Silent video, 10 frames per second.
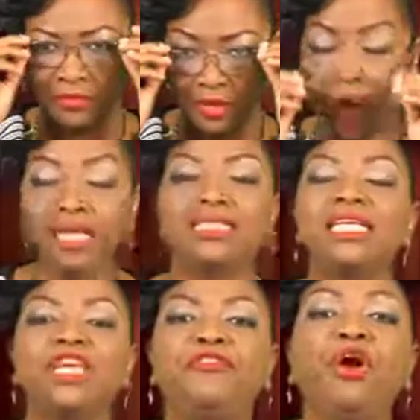God
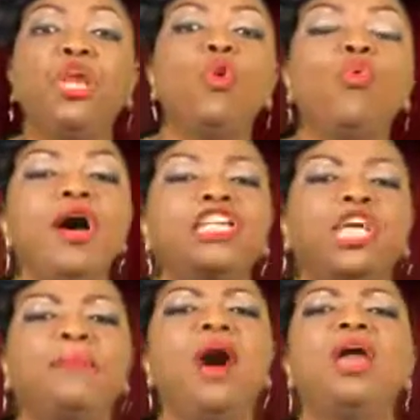says, if you're going to
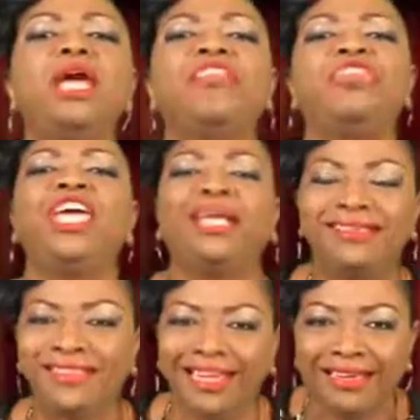worship other
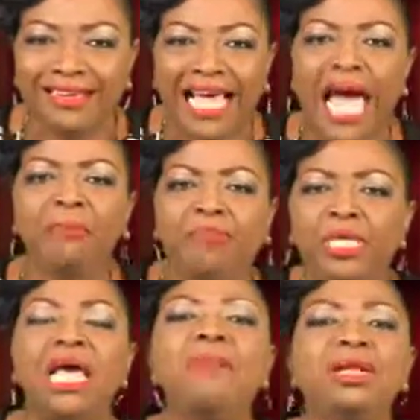things and
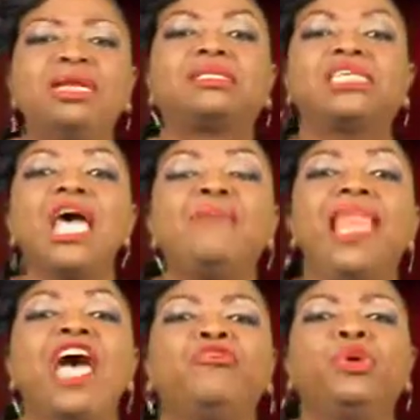put them on the same
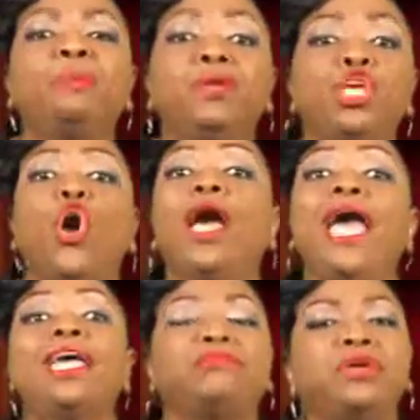level with me, you hate